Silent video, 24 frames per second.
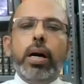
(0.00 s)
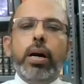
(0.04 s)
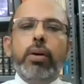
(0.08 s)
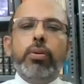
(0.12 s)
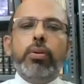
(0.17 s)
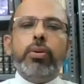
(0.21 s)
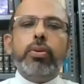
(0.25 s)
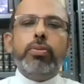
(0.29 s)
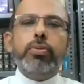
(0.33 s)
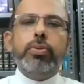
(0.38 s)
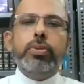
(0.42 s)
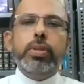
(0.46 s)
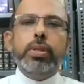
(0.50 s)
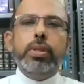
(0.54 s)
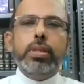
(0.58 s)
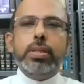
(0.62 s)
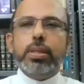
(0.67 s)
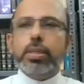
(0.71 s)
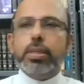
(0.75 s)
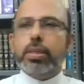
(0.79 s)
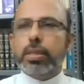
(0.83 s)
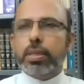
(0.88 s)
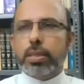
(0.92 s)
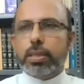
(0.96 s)
out of
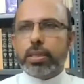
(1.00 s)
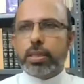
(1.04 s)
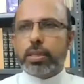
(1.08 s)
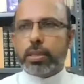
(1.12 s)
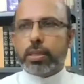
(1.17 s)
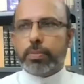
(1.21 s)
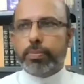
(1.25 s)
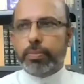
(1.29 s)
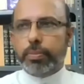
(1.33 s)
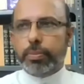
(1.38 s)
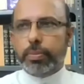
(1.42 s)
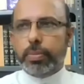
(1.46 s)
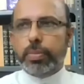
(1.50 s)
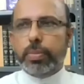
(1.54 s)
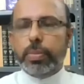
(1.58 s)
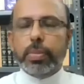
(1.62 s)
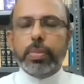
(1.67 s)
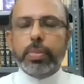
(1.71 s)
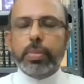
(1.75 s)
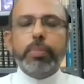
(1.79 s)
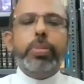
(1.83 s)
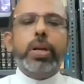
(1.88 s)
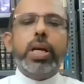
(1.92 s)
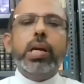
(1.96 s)
this, this
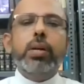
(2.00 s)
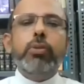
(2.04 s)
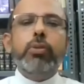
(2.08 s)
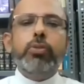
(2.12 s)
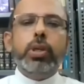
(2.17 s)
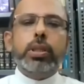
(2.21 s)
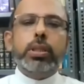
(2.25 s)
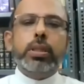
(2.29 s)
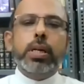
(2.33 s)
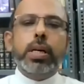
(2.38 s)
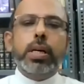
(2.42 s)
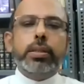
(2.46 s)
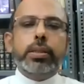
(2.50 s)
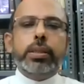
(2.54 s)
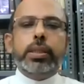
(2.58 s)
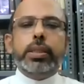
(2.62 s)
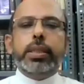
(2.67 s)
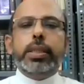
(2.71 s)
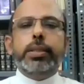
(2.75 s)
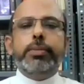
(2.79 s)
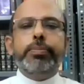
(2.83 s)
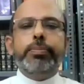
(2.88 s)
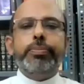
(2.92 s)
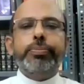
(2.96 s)
um, brainwashing, let's
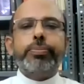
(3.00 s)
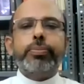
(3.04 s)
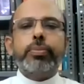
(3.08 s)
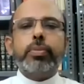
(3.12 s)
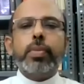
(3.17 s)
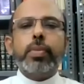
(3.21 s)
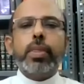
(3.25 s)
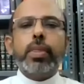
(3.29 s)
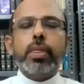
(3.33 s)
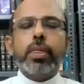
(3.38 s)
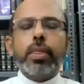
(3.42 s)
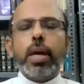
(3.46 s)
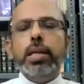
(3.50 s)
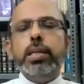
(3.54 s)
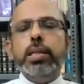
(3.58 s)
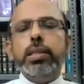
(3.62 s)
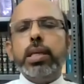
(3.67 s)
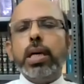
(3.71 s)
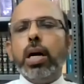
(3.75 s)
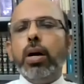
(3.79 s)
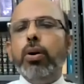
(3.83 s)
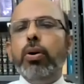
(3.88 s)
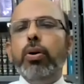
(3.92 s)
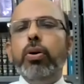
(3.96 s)
say. It's
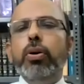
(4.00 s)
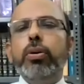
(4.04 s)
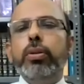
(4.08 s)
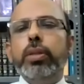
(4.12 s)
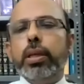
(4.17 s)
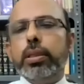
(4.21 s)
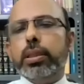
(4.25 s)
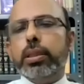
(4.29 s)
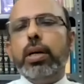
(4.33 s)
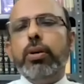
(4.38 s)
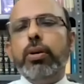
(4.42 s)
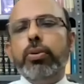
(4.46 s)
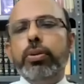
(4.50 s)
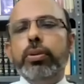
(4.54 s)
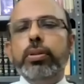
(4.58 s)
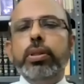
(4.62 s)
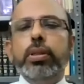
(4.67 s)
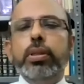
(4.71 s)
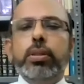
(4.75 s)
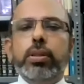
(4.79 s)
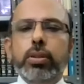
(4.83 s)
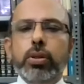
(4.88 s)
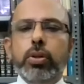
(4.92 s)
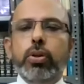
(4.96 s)
how that's how this